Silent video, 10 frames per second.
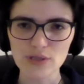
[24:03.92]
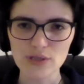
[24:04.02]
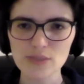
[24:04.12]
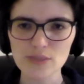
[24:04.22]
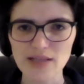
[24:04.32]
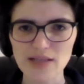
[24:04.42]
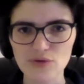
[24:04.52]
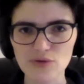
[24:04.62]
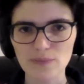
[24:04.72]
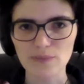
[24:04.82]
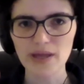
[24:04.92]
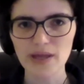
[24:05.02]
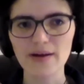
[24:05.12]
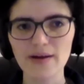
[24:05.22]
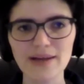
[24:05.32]
expect if you
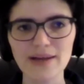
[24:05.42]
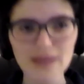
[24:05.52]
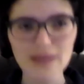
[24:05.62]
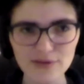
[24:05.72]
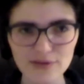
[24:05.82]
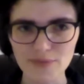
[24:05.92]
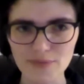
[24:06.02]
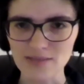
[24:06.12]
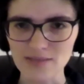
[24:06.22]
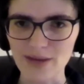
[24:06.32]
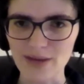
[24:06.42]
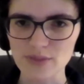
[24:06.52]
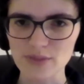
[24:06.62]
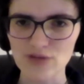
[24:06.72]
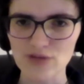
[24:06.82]
compare at the level of the matter power
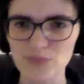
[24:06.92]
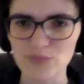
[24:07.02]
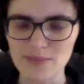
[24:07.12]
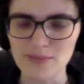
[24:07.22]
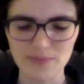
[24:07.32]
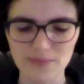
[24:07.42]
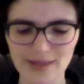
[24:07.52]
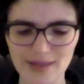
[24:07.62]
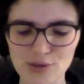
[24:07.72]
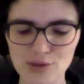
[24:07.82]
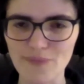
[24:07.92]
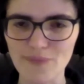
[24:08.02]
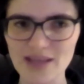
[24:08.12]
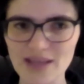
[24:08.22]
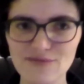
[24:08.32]
spectrum, the impact of
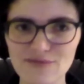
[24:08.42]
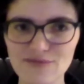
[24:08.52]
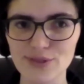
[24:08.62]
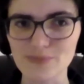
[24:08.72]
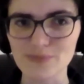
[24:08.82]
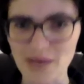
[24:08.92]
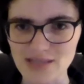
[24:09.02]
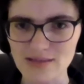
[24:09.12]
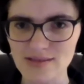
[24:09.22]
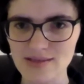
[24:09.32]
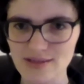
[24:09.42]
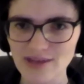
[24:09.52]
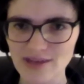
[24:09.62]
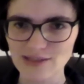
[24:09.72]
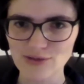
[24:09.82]
massive versus massless
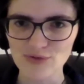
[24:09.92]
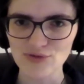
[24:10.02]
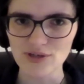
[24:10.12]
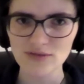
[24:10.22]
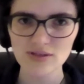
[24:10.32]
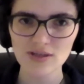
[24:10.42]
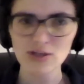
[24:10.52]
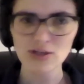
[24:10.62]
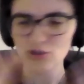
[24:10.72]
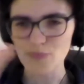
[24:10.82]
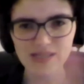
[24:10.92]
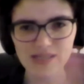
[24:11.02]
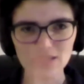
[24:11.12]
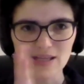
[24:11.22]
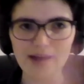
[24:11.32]
interacting neutrinos. You
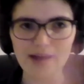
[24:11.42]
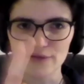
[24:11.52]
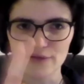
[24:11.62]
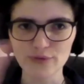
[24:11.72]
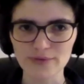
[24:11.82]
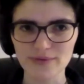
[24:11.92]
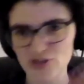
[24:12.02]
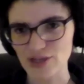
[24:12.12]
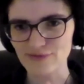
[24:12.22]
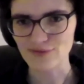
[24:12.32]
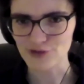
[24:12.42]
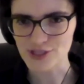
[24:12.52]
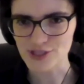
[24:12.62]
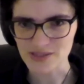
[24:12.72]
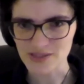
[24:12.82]
basically get an overall shift of
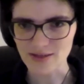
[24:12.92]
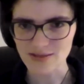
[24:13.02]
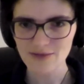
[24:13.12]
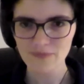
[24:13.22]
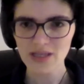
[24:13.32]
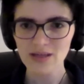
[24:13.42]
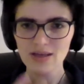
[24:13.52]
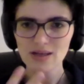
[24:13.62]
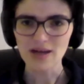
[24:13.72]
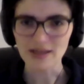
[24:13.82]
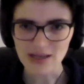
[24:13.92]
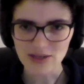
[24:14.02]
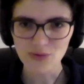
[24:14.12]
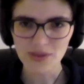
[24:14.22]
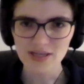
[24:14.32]
30%. And then doing the